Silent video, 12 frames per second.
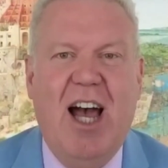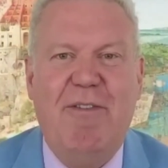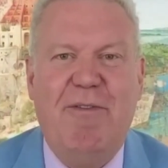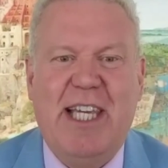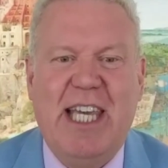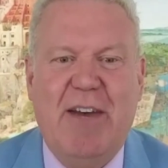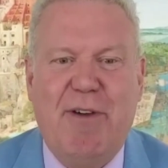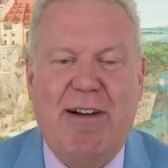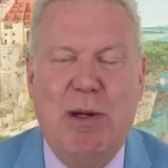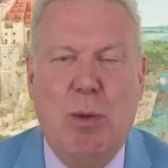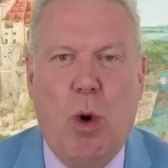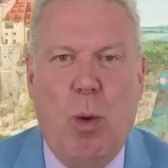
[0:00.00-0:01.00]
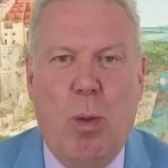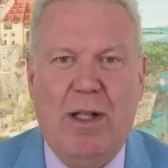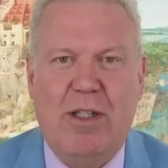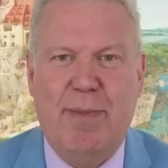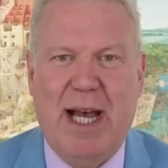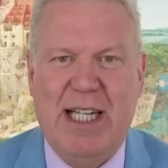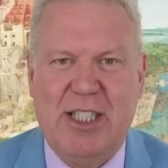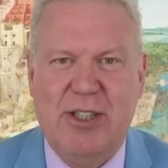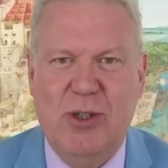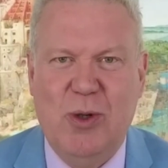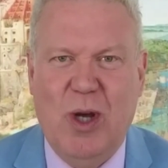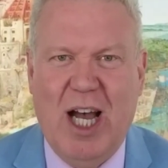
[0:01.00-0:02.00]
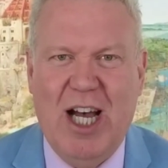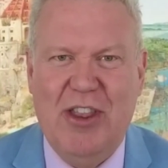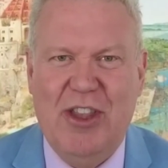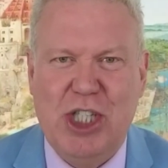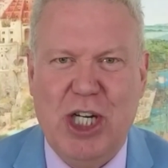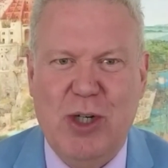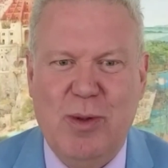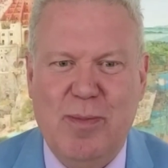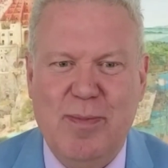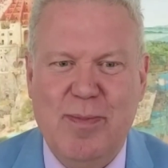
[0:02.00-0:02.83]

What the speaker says: Vicky, a very warm welcome back to the show.